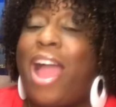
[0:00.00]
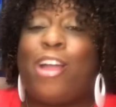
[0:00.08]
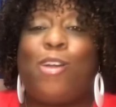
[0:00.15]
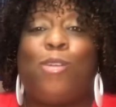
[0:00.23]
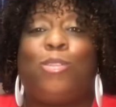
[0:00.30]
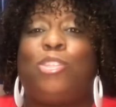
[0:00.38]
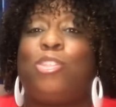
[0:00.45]

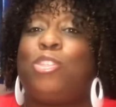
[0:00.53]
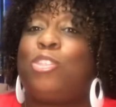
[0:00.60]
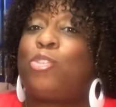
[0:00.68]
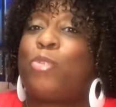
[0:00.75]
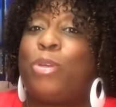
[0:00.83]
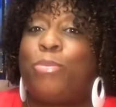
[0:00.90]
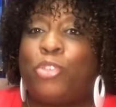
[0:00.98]
go to the
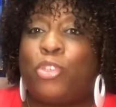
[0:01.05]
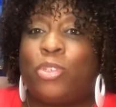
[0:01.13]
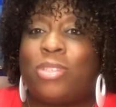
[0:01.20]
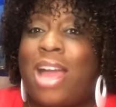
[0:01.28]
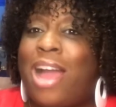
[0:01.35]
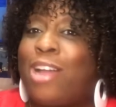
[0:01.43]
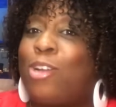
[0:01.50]
scriptures.
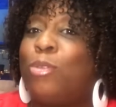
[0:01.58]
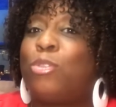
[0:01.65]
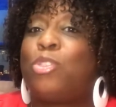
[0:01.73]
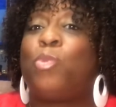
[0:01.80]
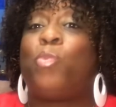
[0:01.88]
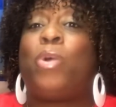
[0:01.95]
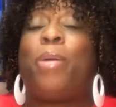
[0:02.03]
I go
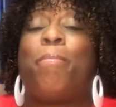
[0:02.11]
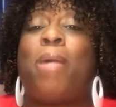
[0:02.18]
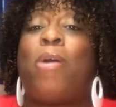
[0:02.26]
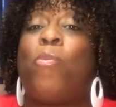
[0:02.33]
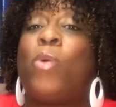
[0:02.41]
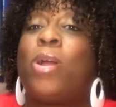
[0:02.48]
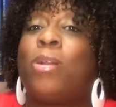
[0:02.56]
to what my
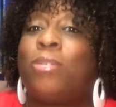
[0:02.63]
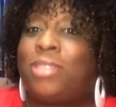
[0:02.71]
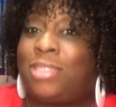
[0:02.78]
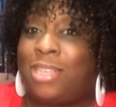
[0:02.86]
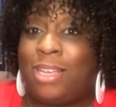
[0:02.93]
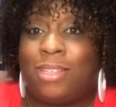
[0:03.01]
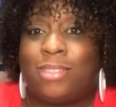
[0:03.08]
word
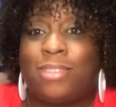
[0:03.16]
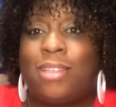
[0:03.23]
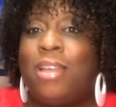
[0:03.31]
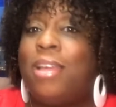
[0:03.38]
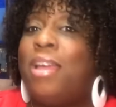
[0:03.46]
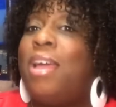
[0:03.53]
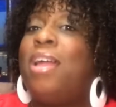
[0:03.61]
says,
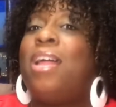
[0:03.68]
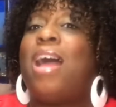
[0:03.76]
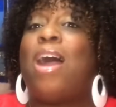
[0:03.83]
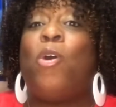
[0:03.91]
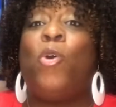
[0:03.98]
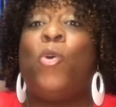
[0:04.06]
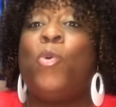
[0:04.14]

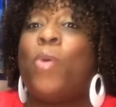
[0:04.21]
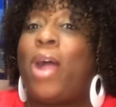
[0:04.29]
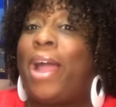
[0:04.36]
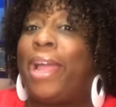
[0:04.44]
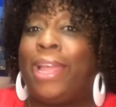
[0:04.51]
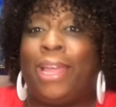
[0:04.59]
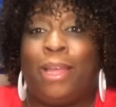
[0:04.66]
who
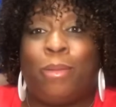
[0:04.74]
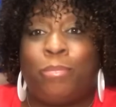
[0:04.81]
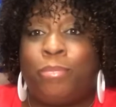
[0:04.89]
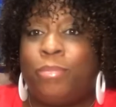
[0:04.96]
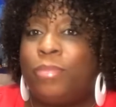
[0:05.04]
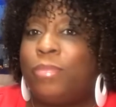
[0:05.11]
I am,